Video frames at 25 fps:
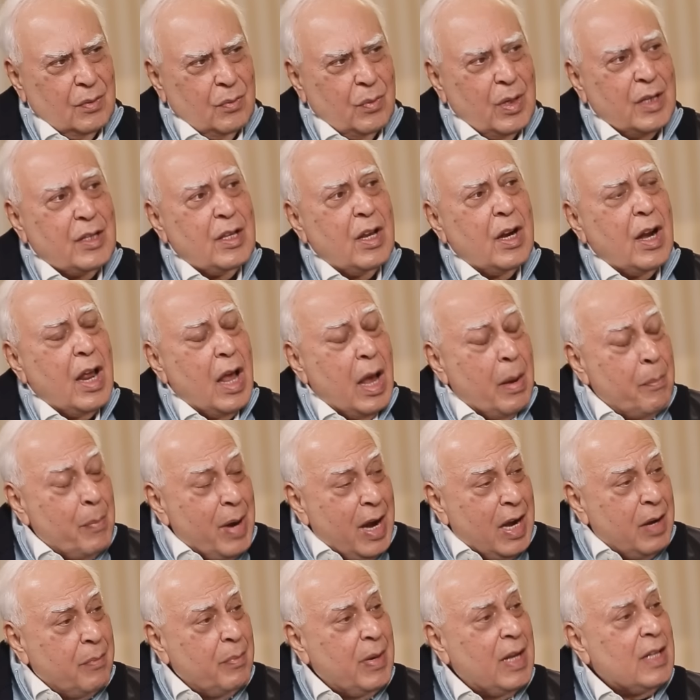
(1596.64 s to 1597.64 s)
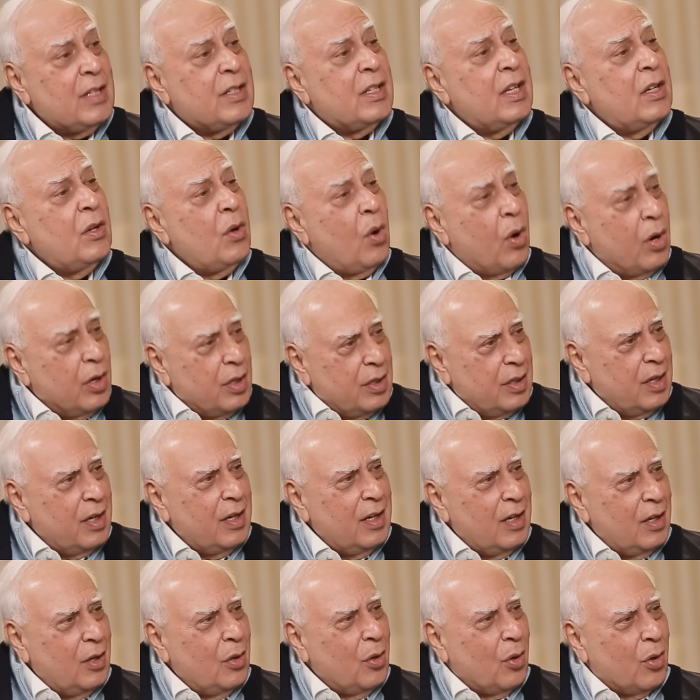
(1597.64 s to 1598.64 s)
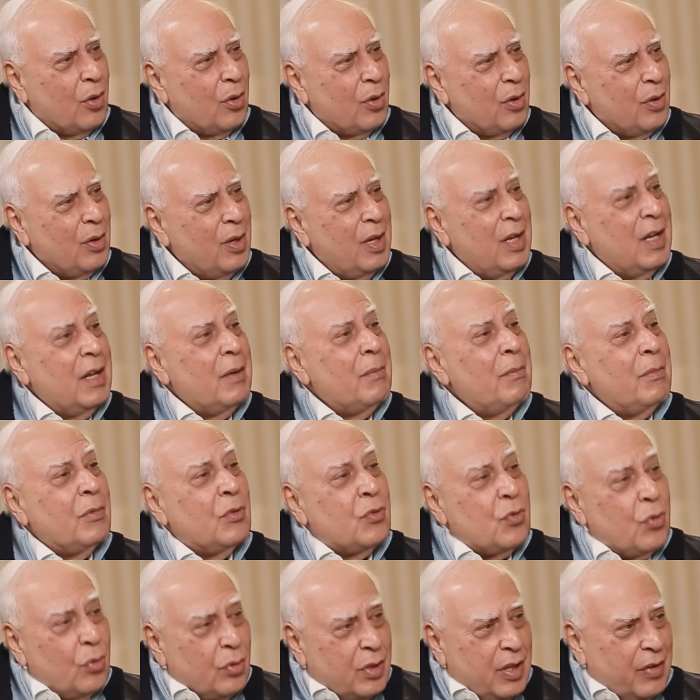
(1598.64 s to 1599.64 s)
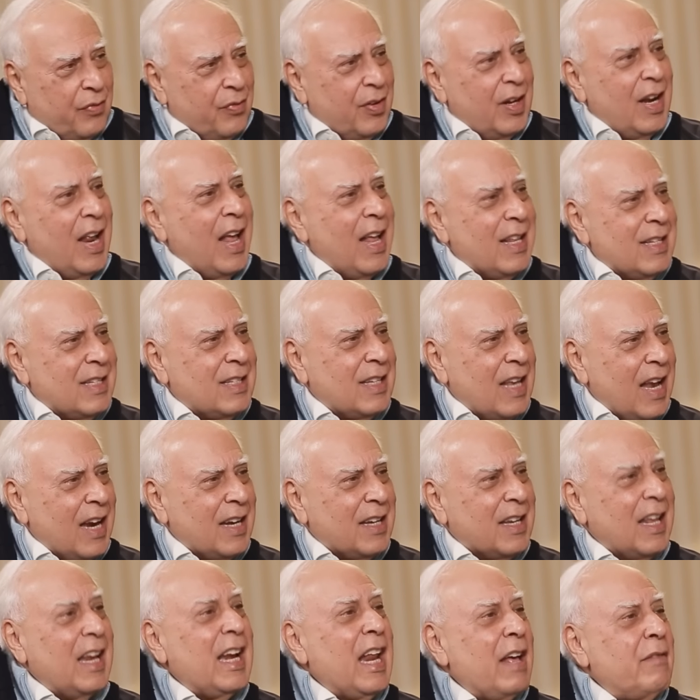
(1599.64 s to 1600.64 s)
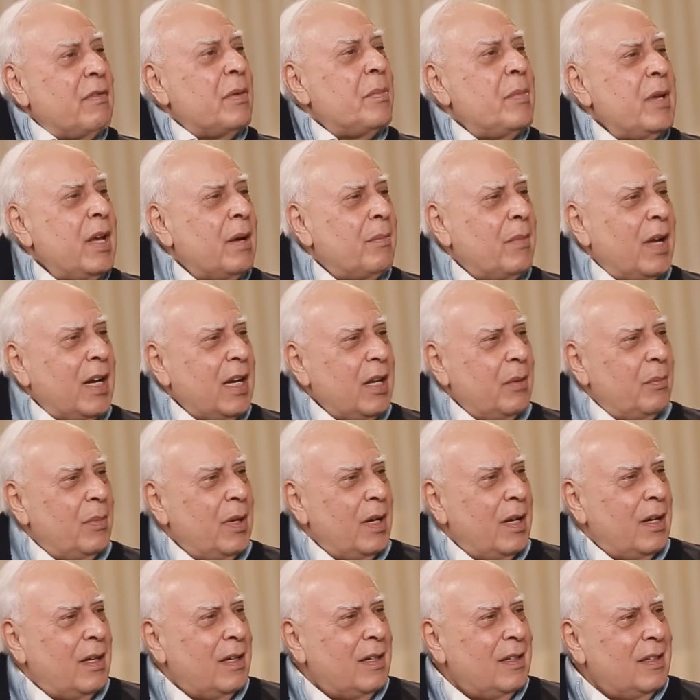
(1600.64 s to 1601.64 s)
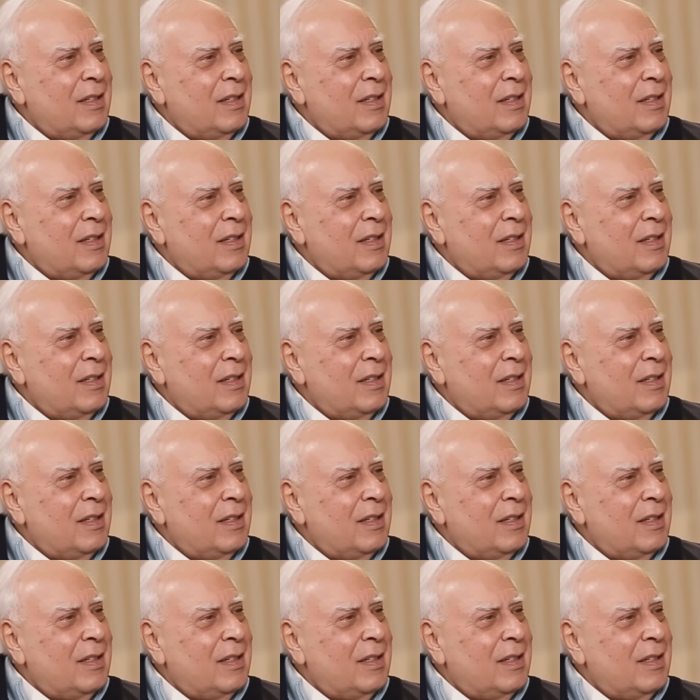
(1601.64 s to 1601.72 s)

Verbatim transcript: whether amendments in ordinary law through the Finance Act can never be a money bill.